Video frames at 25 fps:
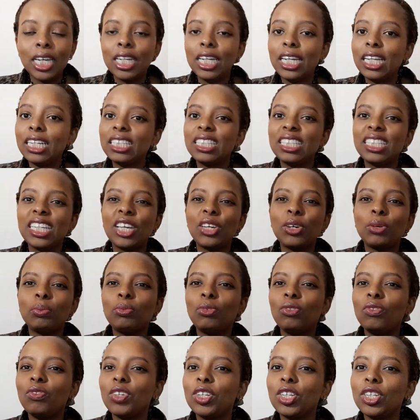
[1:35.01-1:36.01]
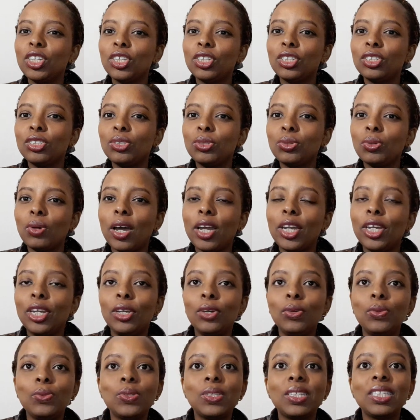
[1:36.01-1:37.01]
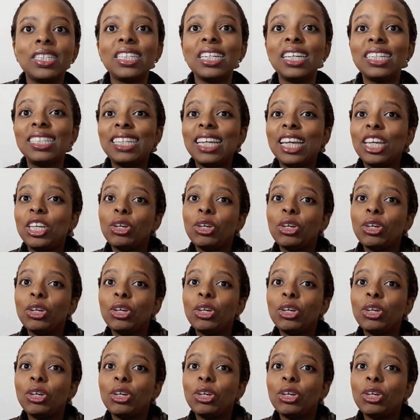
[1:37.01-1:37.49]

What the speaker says: Let's say you're moving to a new city,